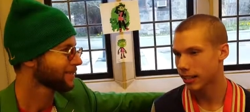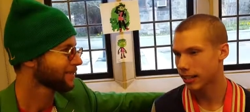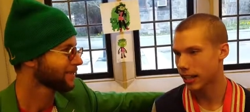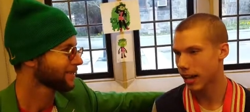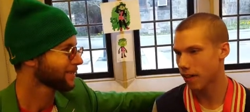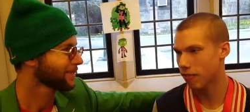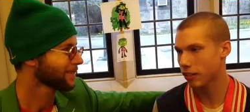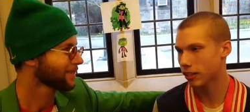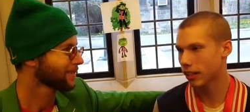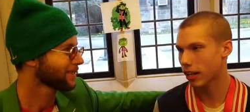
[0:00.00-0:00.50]

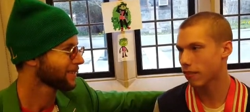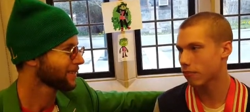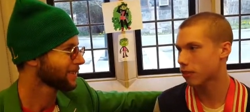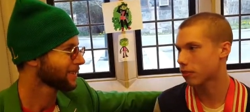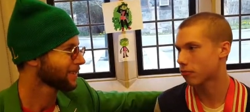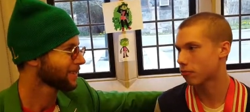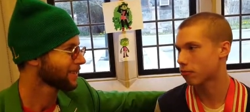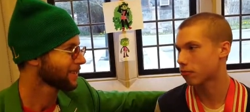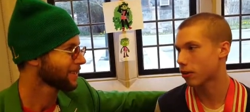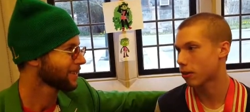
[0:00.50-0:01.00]
Speaker 1: Kevin
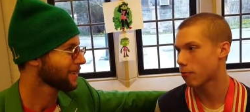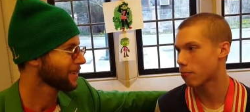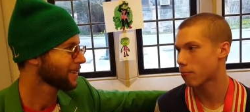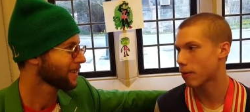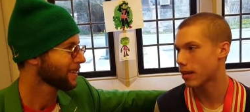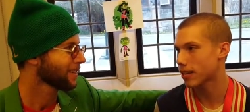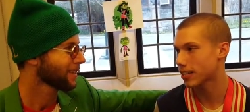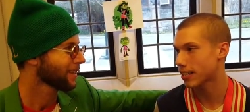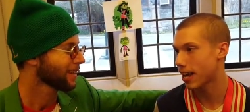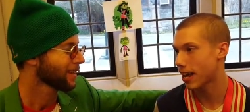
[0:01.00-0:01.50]
Levin from
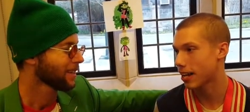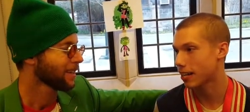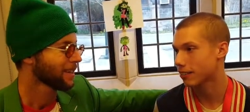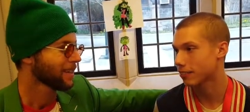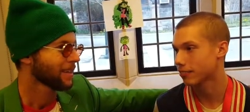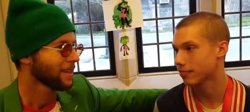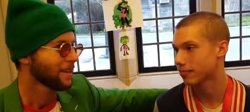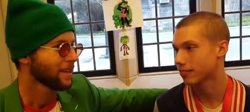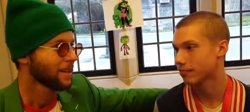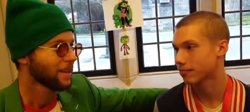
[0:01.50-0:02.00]
Ben
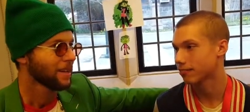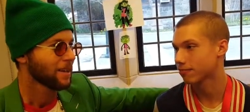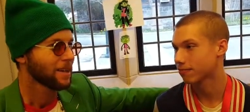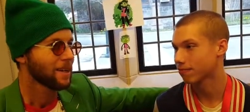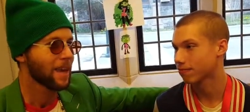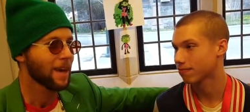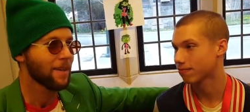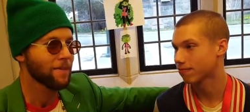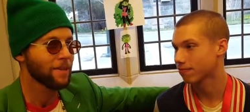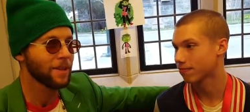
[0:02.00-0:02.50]

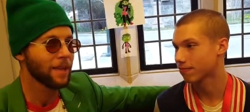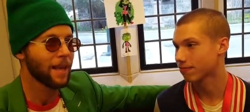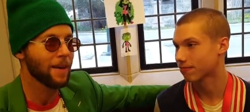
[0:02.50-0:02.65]
10. Kevin